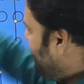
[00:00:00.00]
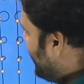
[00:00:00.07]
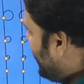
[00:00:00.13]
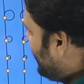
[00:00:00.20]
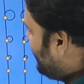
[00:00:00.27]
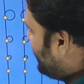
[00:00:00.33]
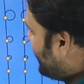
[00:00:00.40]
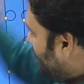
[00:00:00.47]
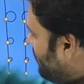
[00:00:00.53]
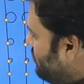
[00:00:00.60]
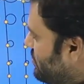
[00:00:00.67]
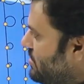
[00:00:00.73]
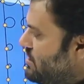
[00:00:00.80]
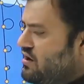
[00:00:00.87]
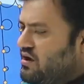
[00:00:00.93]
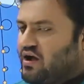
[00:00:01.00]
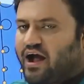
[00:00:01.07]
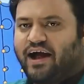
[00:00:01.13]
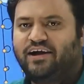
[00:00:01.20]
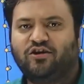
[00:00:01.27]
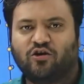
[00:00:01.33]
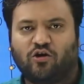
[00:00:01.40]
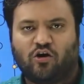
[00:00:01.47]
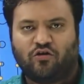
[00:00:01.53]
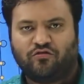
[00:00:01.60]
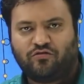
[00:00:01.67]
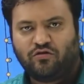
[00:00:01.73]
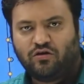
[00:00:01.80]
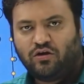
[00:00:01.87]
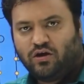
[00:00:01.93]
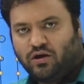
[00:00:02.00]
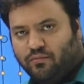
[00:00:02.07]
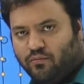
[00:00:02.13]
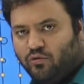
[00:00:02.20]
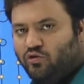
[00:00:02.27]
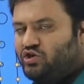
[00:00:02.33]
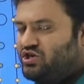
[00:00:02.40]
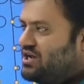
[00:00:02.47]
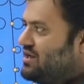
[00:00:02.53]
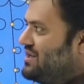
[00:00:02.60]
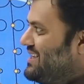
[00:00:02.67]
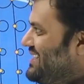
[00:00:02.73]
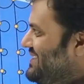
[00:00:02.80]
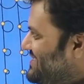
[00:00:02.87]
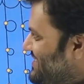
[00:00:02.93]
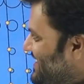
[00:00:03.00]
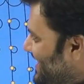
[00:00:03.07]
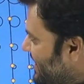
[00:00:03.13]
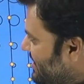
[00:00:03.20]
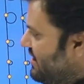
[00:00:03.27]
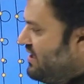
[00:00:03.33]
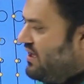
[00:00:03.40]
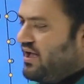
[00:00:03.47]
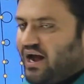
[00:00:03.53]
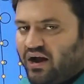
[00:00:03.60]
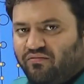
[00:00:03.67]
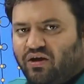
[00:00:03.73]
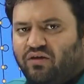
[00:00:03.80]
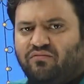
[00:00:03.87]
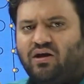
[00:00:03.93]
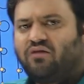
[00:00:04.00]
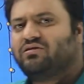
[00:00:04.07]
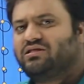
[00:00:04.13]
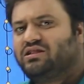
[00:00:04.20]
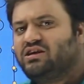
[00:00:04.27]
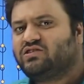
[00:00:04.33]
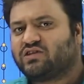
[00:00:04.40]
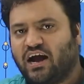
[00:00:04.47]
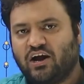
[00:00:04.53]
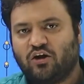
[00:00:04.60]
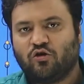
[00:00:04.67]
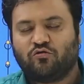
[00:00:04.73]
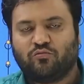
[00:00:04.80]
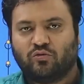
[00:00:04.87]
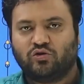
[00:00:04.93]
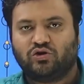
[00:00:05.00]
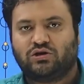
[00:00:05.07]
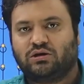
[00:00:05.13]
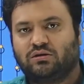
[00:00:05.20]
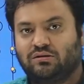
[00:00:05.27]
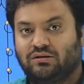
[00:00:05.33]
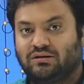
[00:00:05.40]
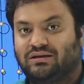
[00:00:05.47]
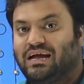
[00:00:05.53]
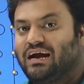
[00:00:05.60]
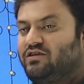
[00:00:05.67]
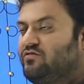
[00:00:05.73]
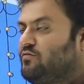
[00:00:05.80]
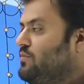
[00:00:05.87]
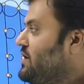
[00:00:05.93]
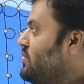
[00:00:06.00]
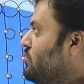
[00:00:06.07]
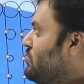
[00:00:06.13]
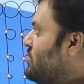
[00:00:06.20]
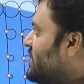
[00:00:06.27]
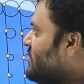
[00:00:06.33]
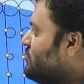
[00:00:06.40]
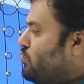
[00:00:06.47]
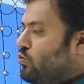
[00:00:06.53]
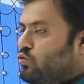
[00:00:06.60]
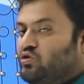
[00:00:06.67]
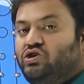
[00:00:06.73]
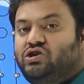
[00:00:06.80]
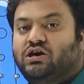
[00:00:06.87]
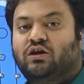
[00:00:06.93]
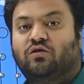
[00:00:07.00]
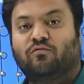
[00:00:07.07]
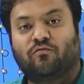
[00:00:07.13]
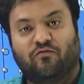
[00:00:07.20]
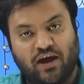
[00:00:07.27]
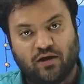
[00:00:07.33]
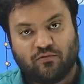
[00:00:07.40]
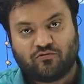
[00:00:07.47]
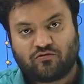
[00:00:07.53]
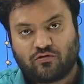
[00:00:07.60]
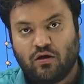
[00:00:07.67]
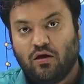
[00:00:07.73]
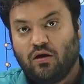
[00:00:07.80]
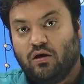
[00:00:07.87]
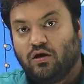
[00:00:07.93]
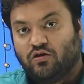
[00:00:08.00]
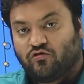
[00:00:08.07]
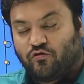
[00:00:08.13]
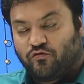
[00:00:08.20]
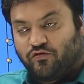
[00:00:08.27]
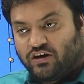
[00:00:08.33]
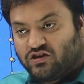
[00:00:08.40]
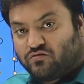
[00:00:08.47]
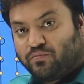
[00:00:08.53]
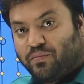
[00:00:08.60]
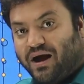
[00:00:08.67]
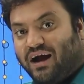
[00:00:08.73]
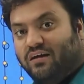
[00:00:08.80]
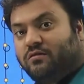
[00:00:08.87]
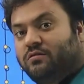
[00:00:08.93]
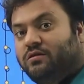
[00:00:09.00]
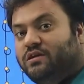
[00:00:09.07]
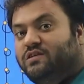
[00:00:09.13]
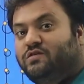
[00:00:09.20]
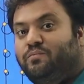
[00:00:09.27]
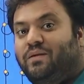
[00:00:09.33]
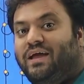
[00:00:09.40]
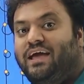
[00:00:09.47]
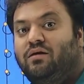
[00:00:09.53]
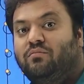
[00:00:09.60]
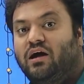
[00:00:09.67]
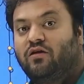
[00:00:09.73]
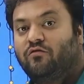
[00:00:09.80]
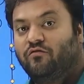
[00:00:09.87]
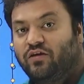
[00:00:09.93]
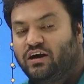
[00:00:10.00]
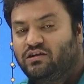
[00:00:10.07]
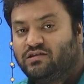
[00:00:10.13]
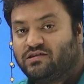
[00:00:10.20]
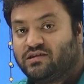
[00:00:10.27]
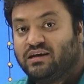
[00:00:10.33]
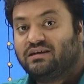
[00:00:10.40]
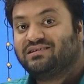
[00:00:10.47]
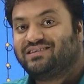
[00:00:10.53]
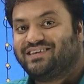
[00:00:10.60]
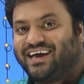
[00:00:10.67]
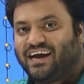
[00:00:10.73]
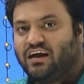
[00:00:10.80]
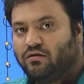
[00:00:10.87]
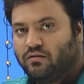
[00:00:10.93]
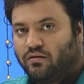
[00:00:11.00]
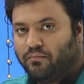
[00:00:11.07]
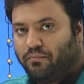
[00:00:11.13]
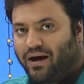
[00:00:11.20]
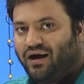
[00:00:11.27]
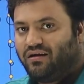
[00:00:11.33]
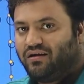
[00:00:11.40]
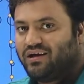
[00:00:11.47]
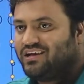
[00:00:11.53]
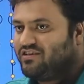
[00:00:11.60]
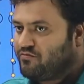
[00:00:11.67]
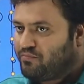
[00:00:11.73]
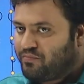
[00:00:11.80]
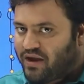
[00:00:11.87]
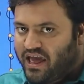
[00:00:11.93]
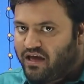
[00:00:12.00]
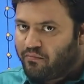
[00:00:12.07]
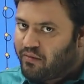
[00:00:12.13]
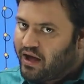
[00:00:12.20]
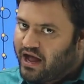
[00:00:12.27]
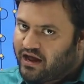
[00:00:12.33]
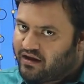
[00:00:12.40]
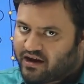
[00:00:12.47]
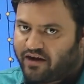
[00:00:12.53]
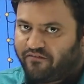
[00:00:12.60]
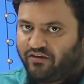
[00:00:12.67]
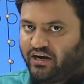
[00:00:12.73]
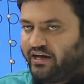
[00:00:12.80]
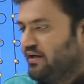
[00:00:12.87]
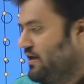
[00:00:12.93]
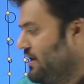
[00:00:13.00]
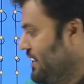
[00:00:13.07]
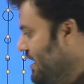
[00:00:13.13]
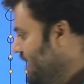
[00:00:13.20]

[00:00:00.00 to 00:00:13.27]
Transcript: and down kind of motion is there, and when we have this kind of motion, that is being known as ocean waves. So first part is playing by winds, second part is playing by gravity, and